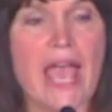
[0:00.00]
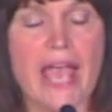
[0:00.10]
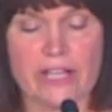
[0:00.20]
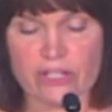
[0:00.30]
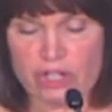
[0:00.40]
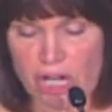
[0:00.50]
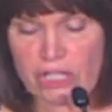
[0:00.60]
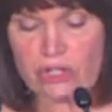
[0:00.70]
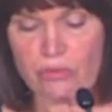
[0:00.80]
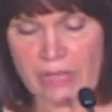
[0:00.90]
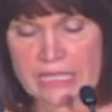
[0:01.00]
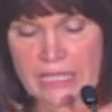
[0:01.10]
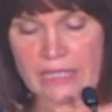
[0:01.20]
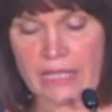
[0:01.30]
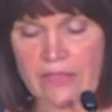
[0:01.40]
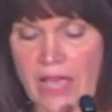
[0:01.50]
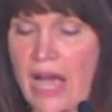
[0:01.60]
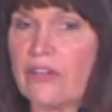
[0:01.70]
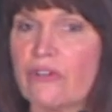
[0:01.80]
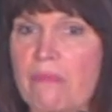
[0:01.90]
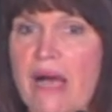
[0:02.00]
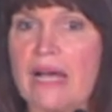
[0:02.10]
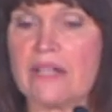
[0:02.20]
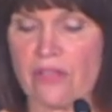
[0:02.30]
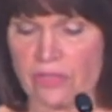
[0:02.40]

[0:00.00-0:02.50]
And just recently, they undermined